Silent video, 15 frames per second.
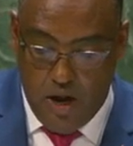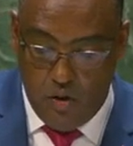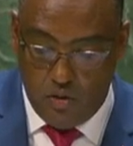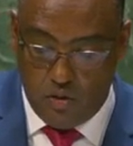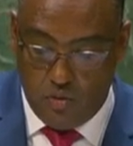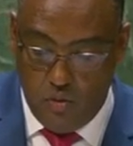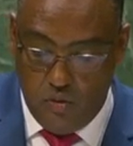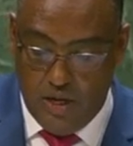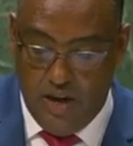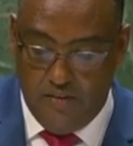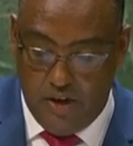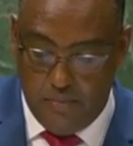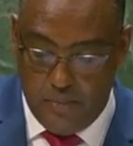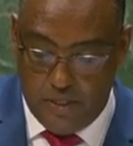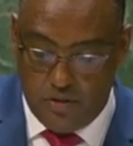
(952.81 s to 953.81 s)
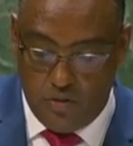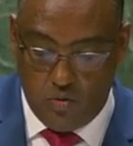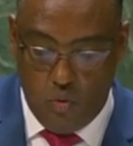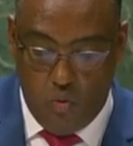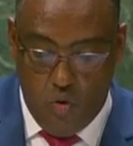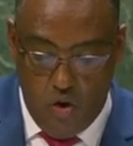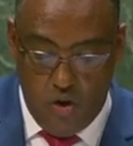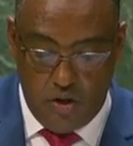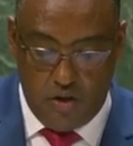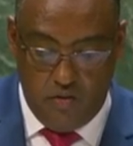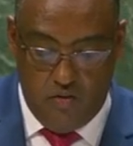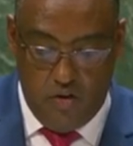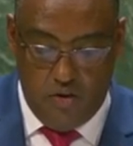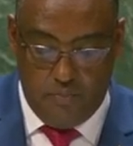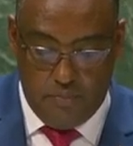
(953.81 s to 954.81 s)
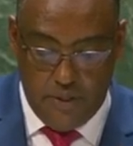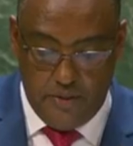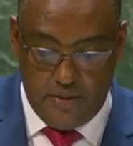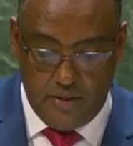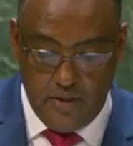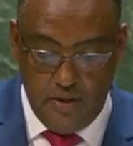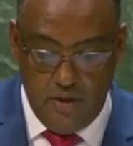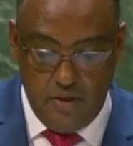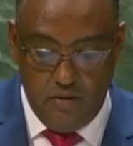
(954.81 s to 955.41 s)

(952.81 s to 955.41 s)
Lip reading: our two governments to work for peace